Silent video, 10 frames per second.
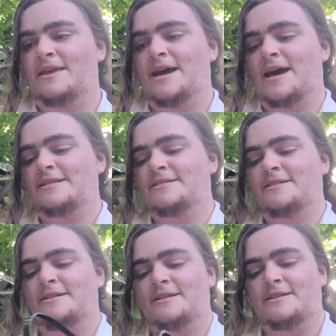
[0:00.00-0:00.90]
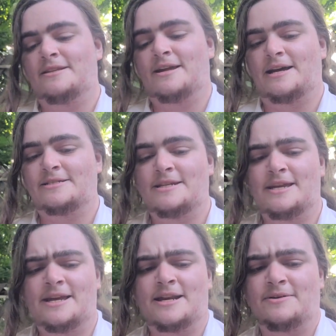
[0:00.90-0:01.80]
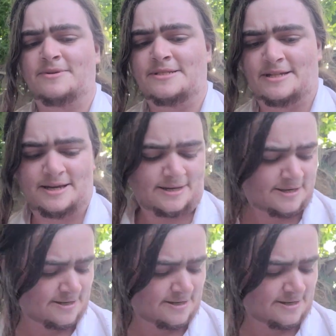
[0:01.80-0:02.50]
as a kid, I was like,